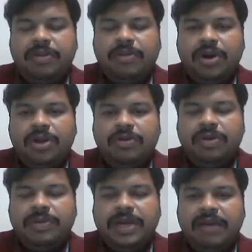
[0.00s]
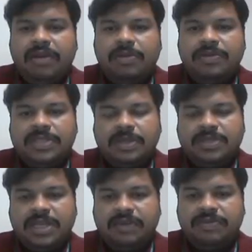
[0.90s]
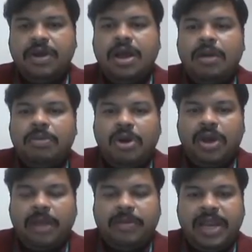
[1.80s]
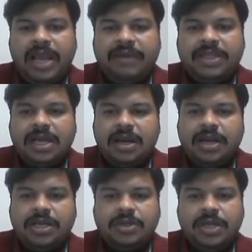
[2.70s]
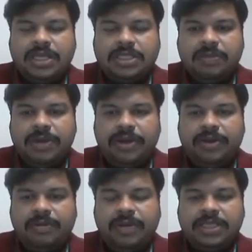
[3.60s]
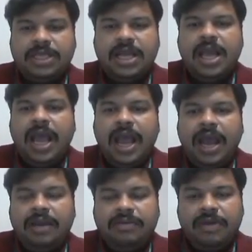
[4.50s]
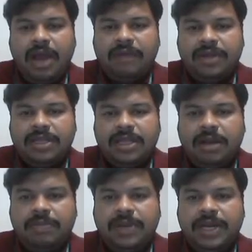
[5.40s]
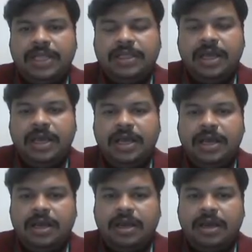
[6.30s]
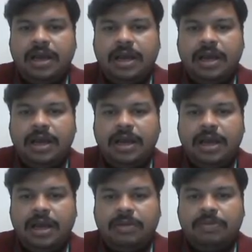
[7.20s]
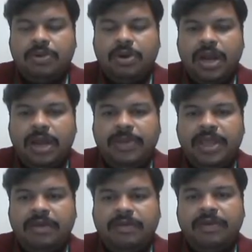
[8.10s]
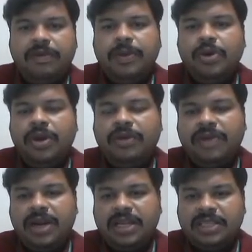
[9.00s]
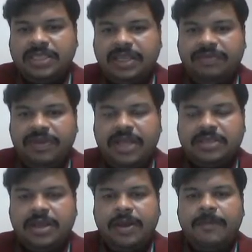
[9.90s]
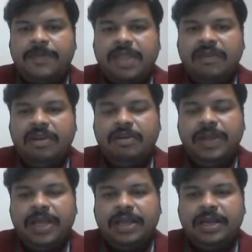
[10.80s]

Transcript: module will be developed with some set of programming language according to the customer requirements. And after the completing the programming, we will be going for a testing phase. We will be